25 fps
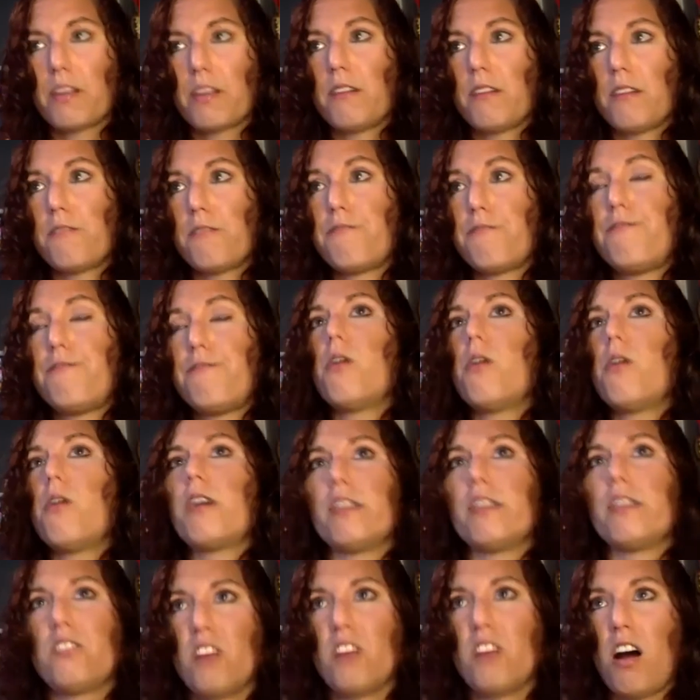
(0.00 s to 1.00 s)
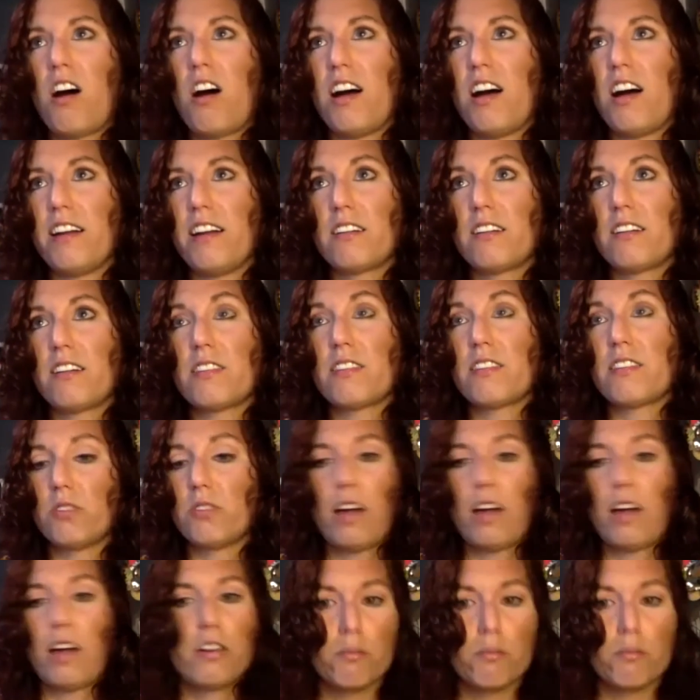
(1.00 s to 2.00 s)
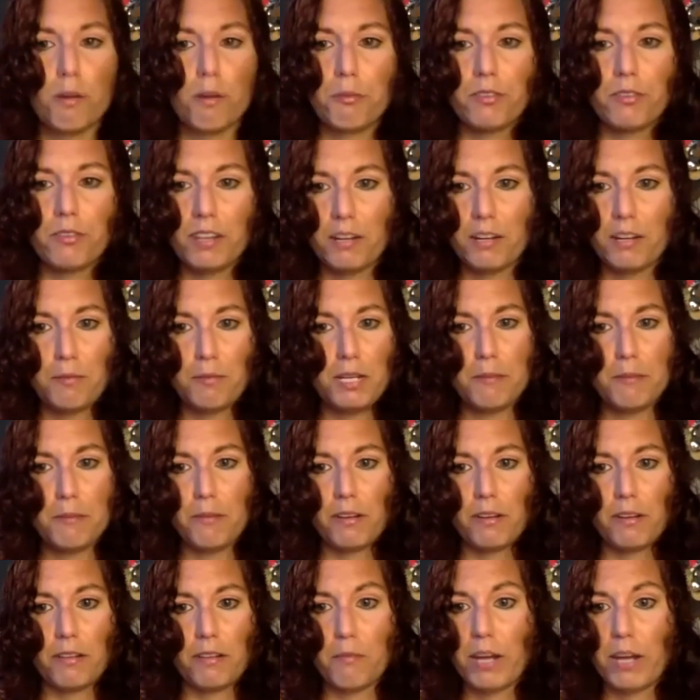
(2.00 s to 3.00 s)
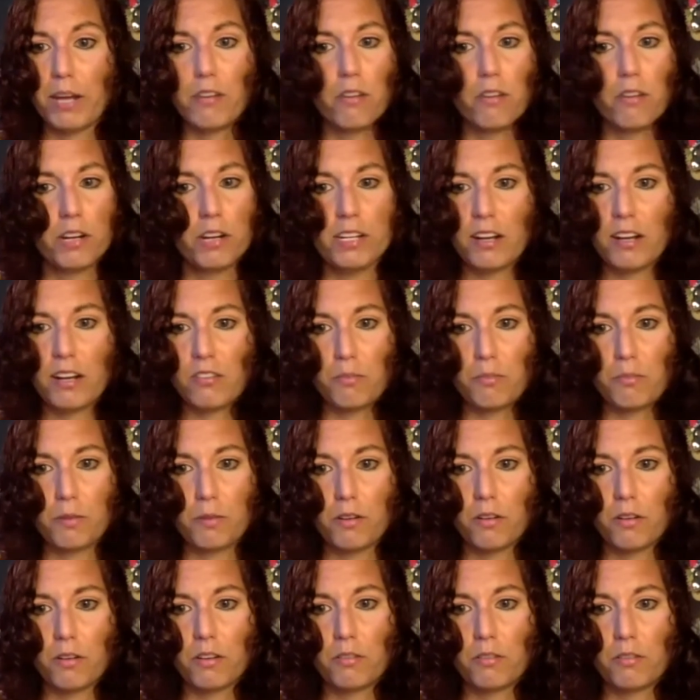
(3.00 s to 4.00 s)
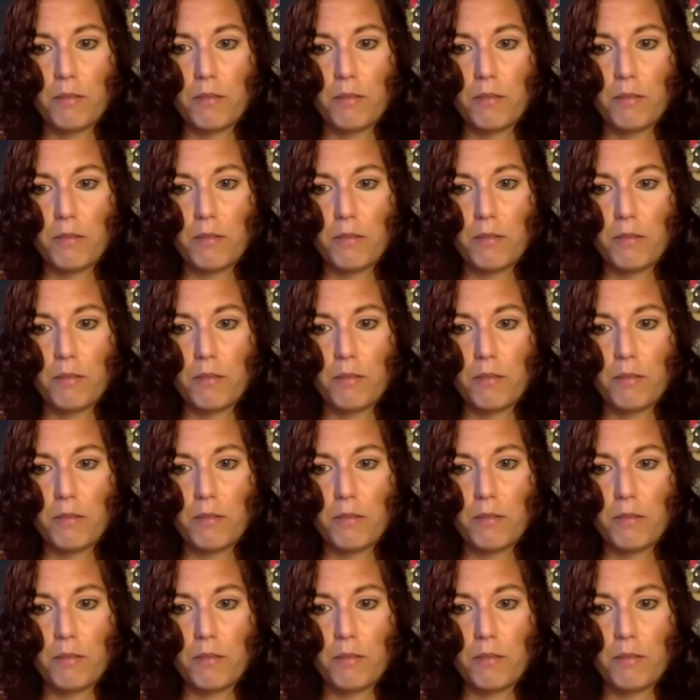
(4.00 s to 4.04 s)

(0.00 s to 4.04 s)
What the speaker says: focused on those underrepresented people and minority entrepreneurs,